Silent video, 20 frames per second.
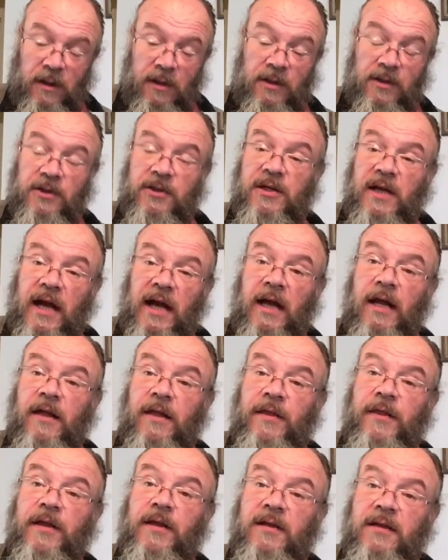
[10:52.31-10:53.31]
Stay
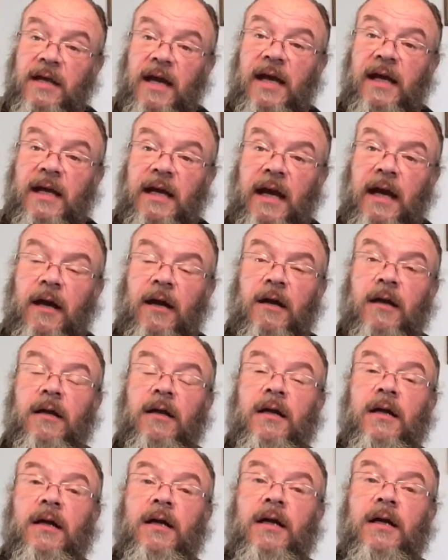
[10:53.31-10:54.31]
healthy. Take care.
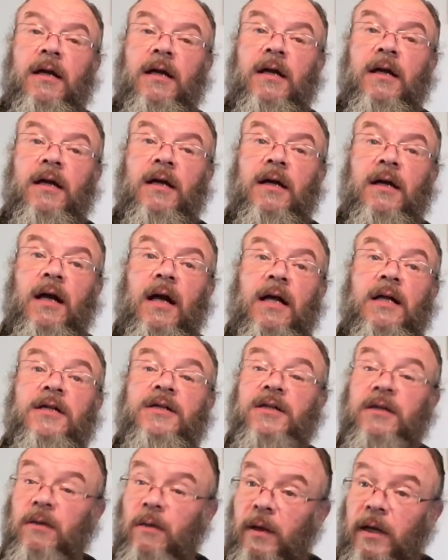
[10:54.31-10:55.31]
I'll
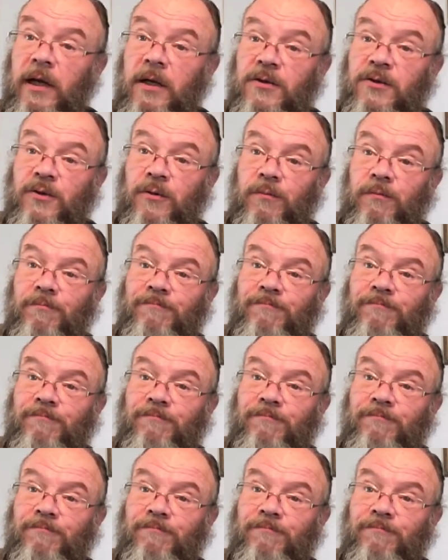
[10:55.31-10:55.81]
see you again soon.